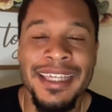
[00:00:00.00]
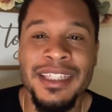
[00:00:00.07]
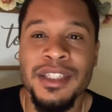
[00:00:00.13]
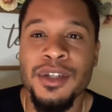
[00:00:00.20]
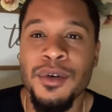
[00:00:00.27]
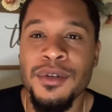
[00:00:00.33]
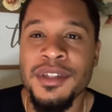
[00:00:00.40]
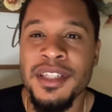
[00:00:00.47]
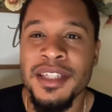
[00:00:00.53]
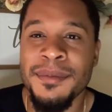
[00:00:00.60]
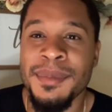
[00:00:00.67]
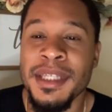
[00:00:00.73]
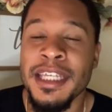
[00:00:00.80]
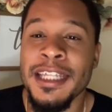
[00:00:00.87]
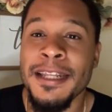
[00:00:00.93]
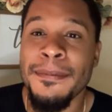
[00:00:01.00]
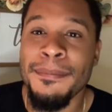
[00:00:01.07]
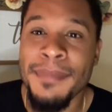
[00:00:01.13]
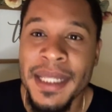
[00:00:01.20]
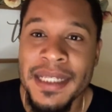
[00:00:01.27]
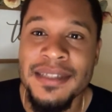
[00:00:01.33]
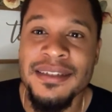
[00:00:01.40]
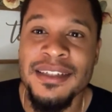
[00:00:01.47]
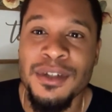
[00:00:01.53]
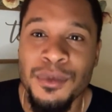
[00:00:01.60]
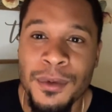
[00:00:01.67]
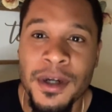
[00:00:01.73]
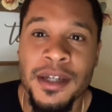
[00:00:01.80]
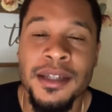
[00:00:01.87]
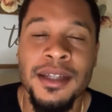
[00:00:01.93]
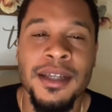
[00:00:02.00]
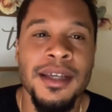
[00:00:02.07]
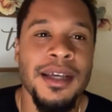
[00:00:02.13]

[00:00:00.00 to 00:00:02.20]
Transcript: It's going to be an amazing one.